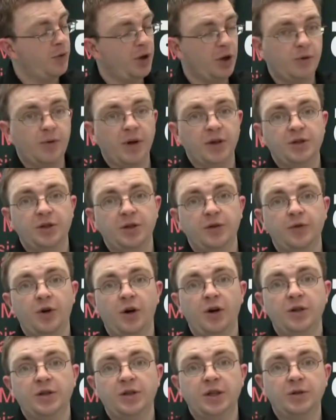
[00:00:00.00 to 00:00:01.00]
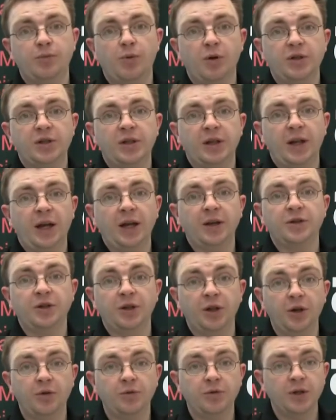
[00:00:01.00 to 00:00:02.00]
real question, of course, is what's it like to
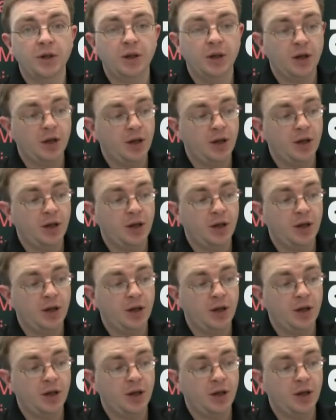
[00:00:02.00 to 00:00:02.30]
use?